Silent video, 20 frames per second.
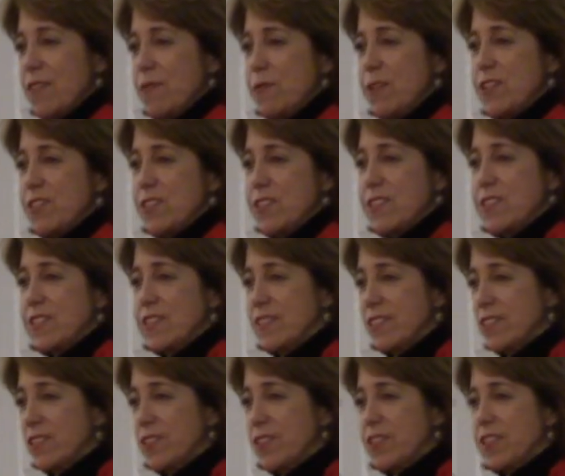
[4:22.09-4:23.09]
which is a
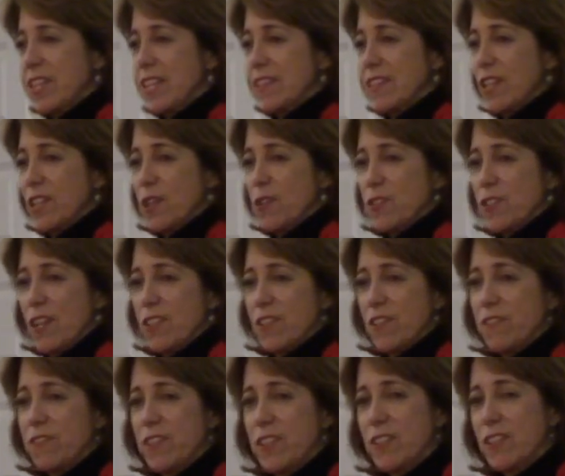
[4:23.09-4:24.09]
little thing that goes on
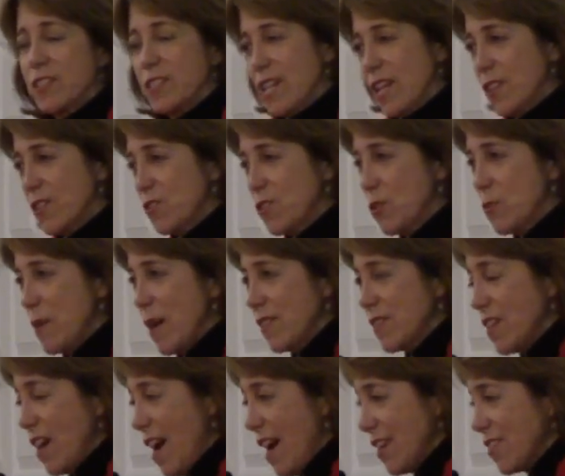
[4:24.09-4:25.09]
your finger, tells you
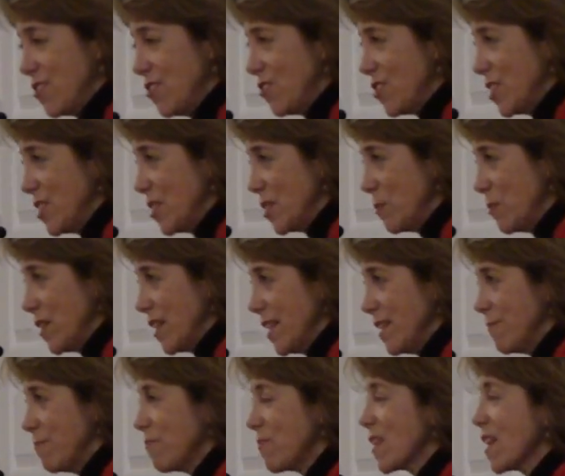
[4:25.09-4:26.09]
about the oxygen in the
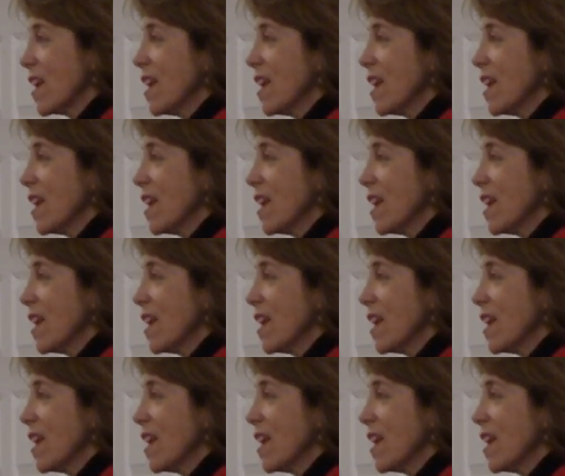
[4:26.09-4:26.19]
blood.